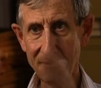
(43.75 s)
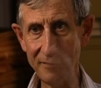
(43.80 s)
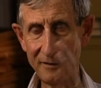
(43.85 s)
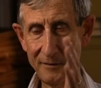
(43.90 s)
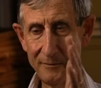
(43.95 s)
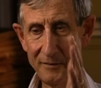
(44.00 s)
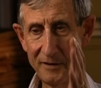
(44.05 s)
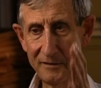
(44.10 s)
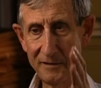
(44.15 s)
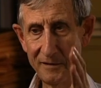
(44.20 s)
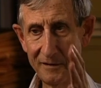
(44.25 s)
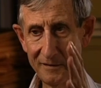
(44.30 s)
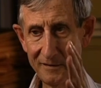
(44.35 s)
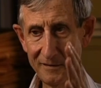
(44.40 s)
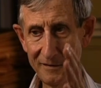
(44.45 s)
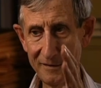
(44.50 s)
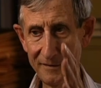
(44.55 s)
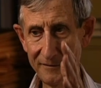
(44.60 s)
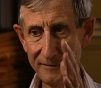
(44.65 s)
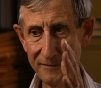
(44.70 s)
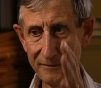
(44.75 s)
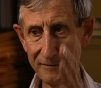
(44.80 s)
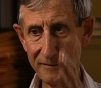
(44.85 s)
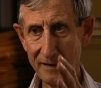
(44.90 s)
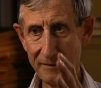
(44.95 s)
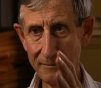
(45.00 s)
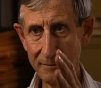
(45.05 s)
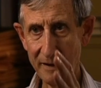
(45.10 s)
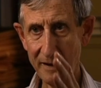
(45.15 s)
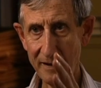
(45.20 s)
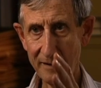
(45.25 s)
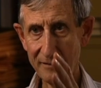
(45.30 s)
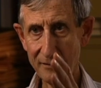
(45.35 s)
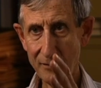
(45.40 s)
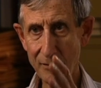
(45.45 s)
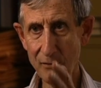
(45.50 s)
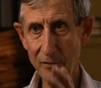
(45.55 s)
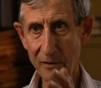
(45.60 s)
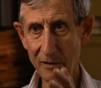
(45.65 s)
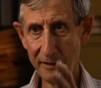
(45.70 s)
emitting in the infrared band
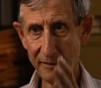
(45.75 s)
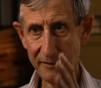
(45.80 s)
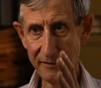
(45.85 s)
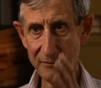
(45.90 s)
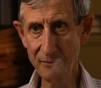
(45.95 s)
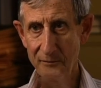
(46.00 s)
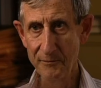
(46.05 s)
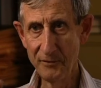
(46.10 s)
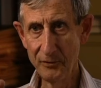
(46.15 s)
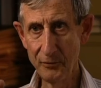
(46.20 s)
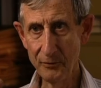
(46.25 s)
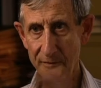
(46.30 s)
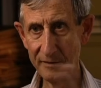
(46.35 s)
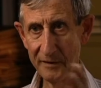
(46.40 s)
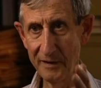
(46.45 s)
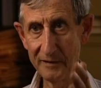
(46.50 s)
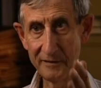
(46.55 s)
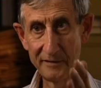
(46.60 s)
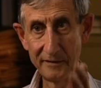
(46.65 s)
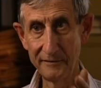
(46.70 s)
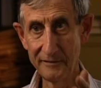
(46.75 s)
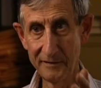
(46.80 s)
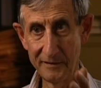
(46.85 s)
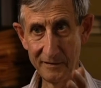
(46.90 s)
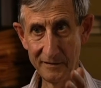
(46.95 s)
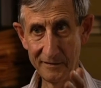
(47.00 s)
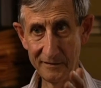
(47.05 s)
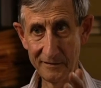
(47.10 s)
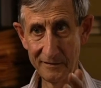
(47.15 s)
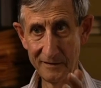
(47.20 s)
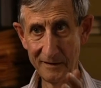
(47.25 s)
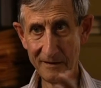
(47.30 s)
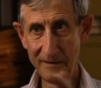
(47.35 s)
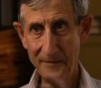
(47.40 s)
only through human activities.